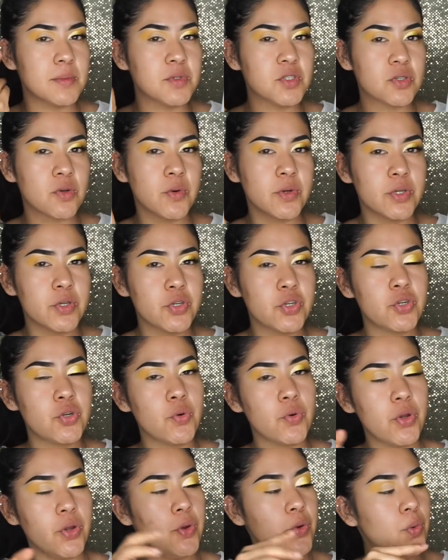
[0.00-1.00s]
I'm just going to
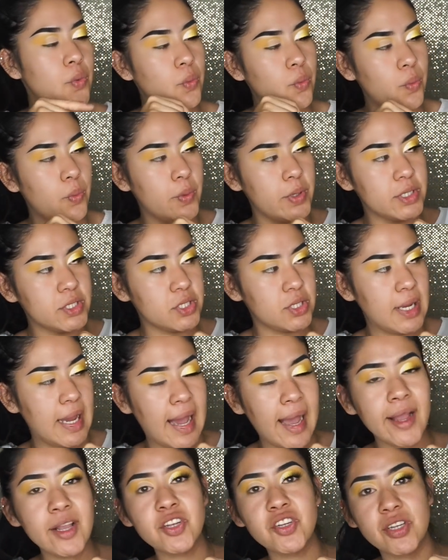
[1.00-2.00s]
show you which
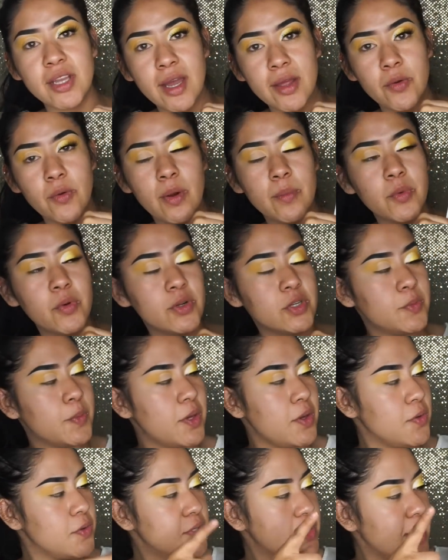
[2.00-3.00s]
eyeshadow I'm going to
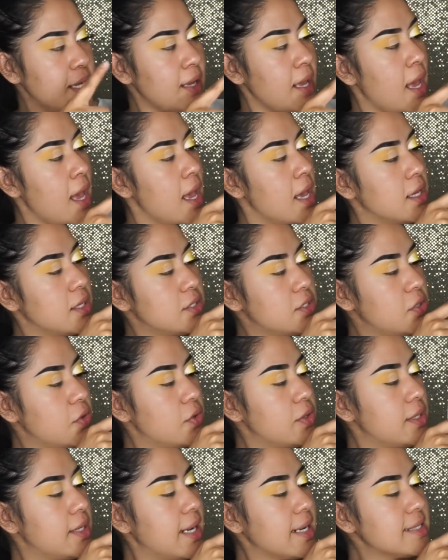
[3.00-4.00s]
be using.
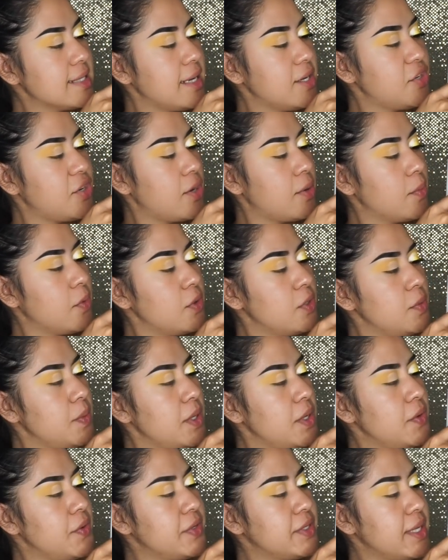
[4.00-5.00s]
So the next eyeshadow I'm going to
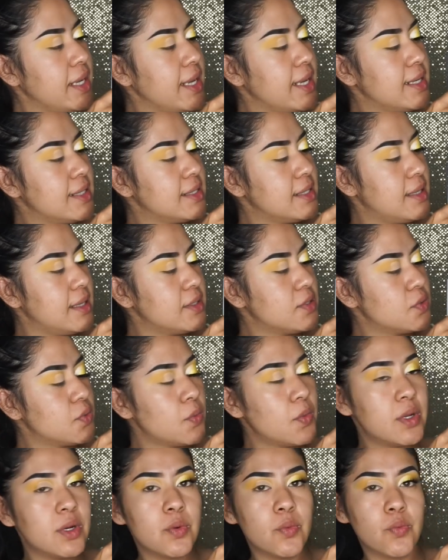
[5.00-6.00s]
be using is this
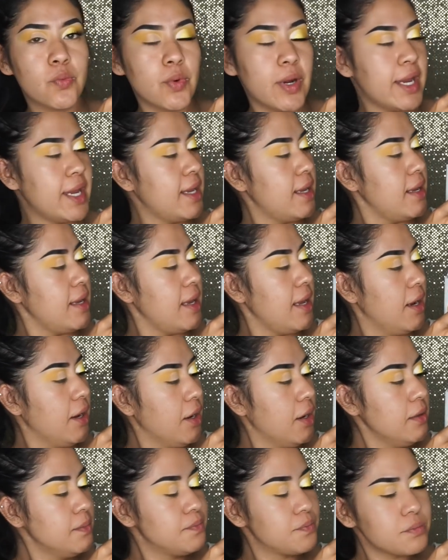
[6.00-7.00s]
one right
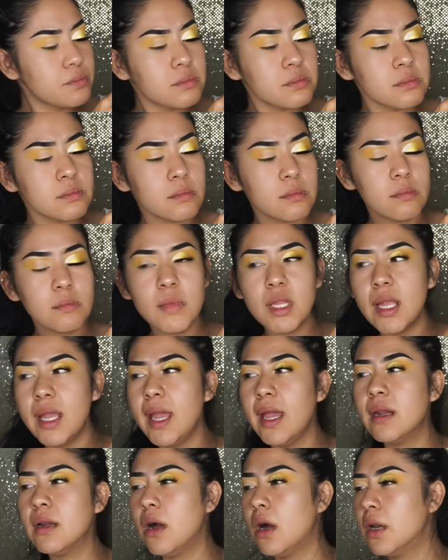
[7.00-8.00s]
here.
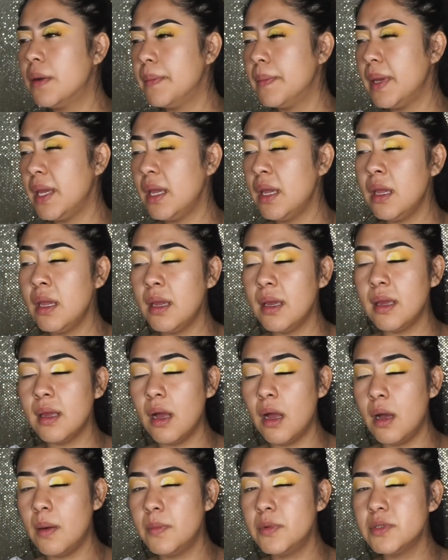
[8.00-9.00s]
And on me,
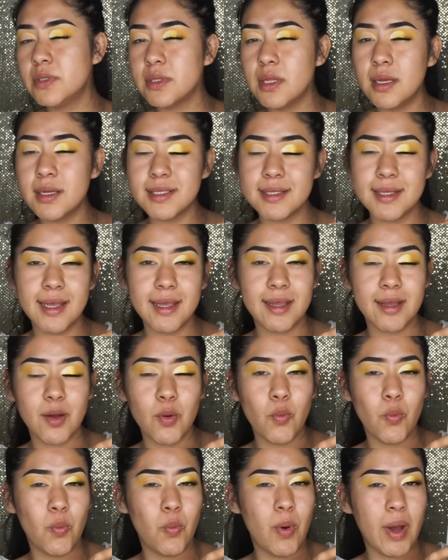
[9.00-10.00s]
it almost looks like
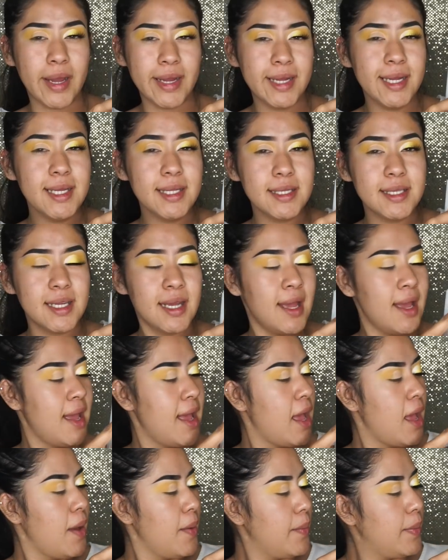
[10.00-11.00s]
white,
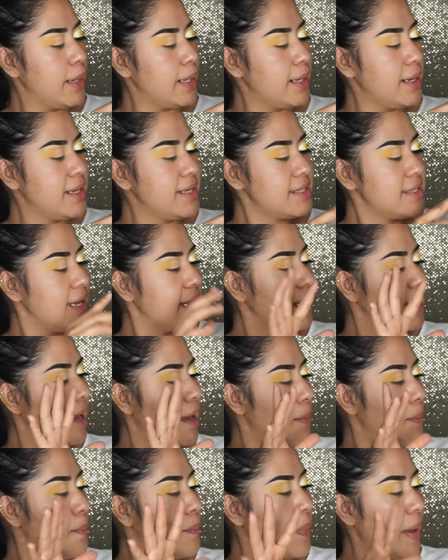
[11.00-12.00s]
but it is like
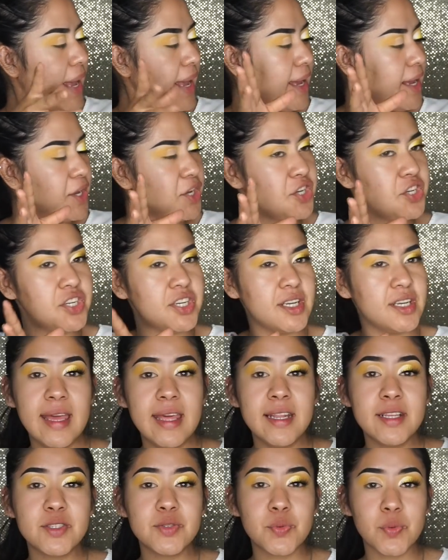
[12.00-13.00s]
beige.
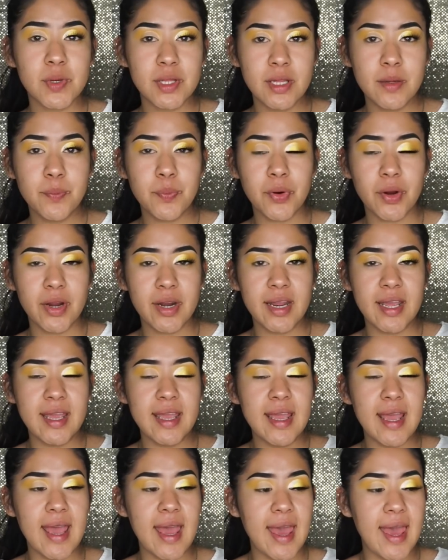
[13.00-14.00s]
It is really
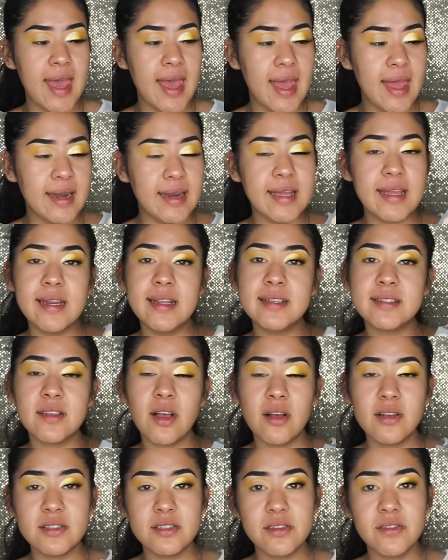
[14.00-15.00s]
pretty, and it is
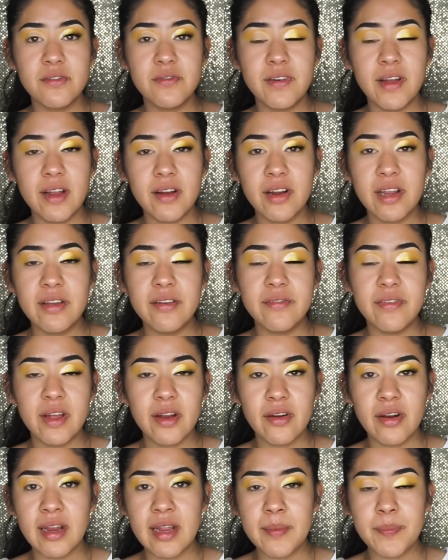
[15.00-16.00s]
also very,
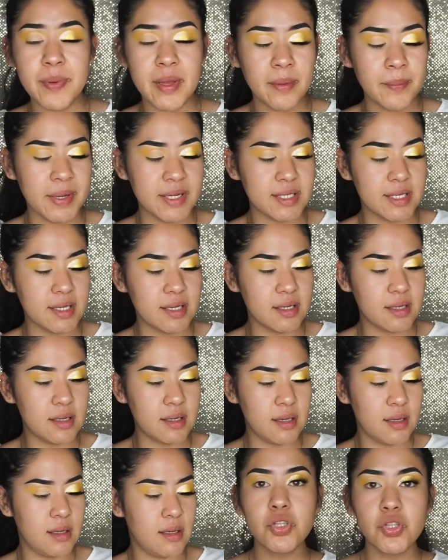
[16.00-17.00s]
very pigmented.
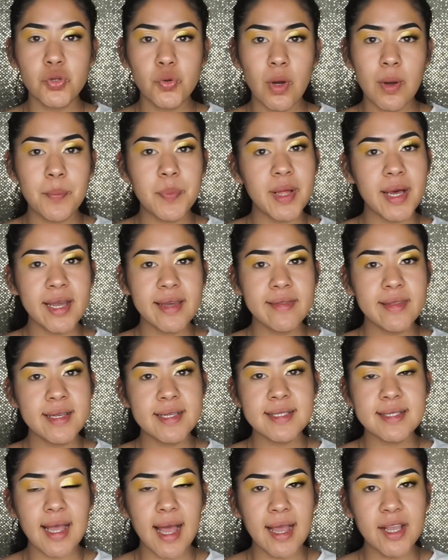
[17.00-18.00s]
To apply
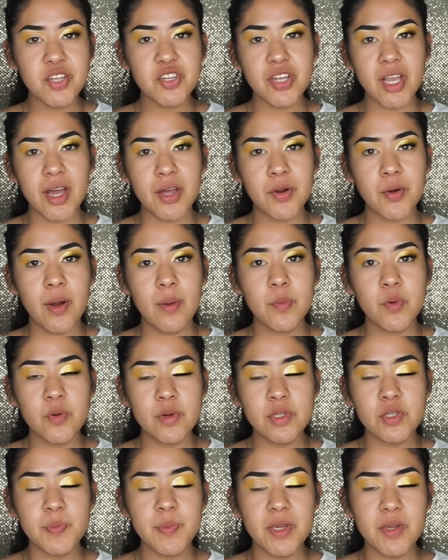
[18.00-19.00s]
this eyeshadow, I'm
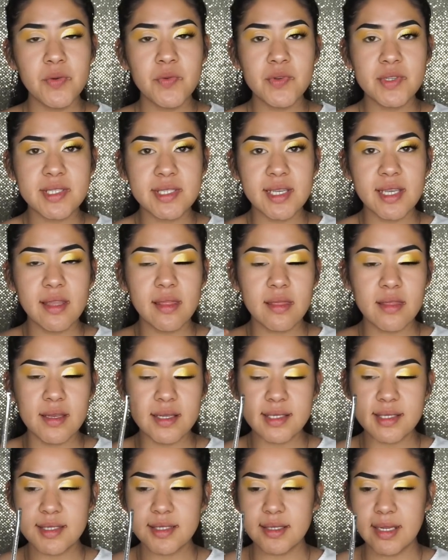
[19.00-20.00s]
going to be using
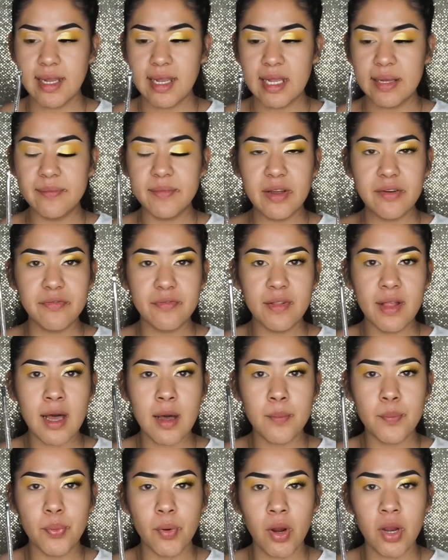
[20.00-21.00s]
this same
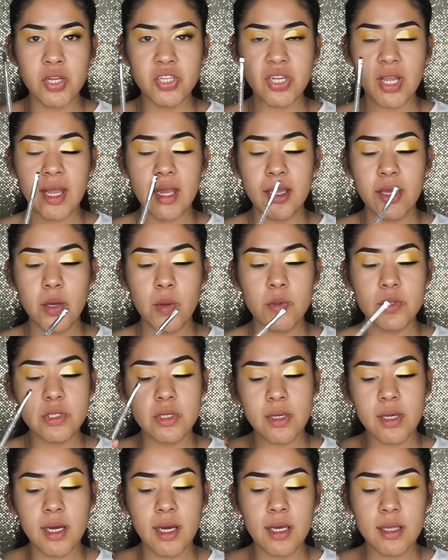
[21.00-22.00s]
flat brush I used
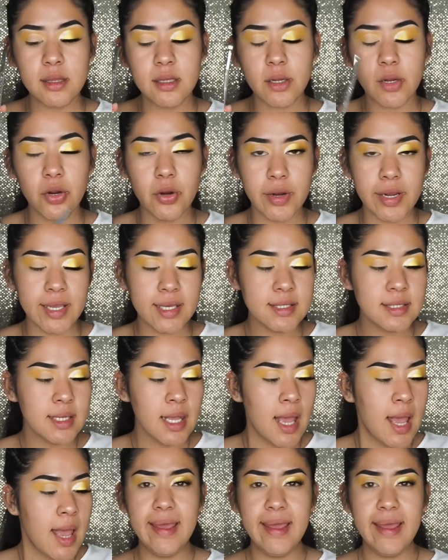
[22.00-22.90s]
to cut the crease.